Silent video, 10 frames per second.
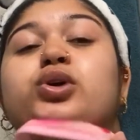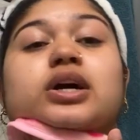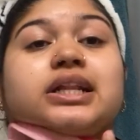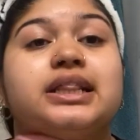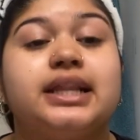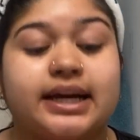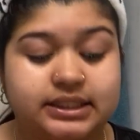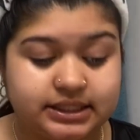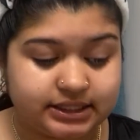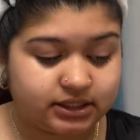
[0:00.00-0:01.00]

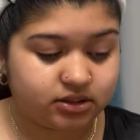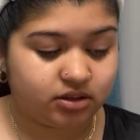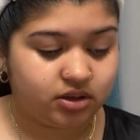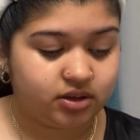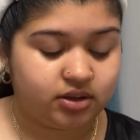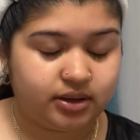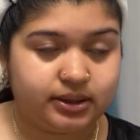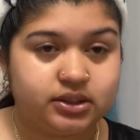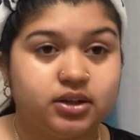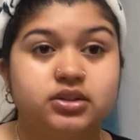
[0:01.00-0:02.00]
cleanse.
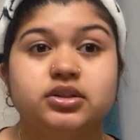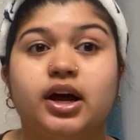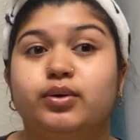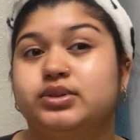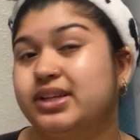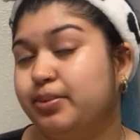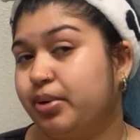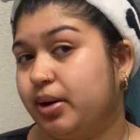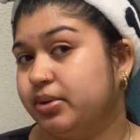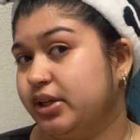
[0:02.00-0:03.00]
I would say
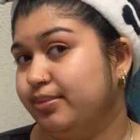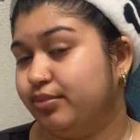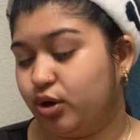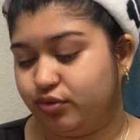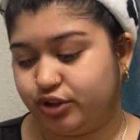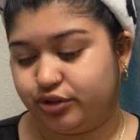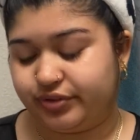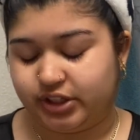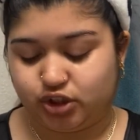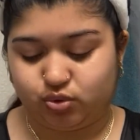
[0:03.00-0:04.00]
probably go over your
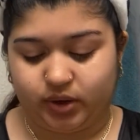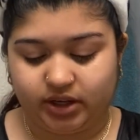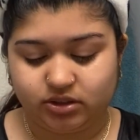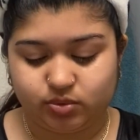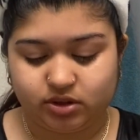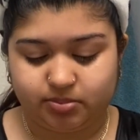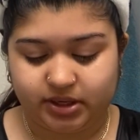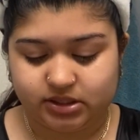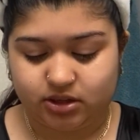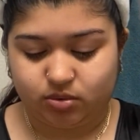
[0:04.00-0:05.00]
face twice with the
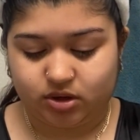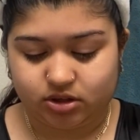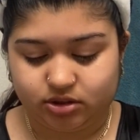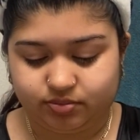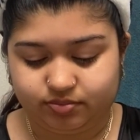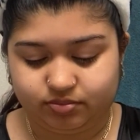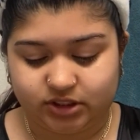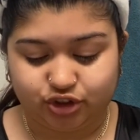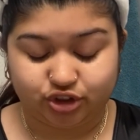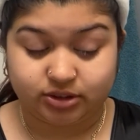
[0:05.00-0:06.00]
micellar water.
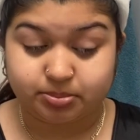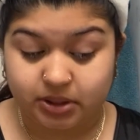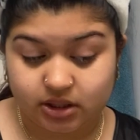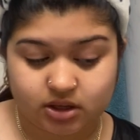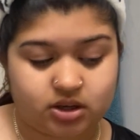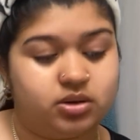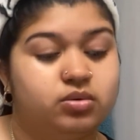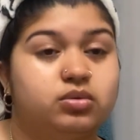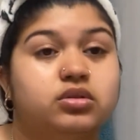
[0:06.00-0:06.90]
That's just me though.